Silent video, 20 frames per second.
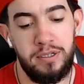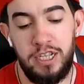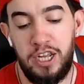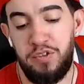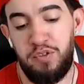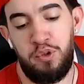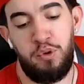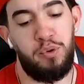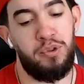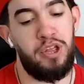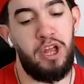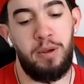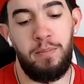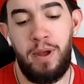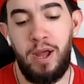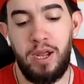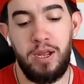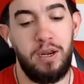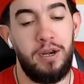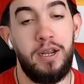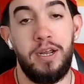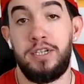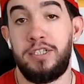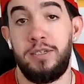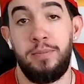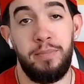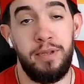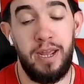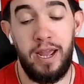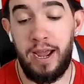Definitely without my
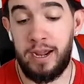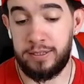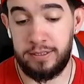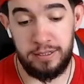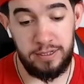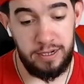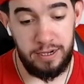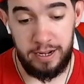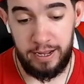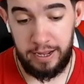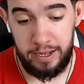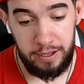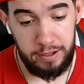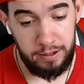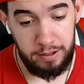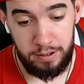connection be acting today.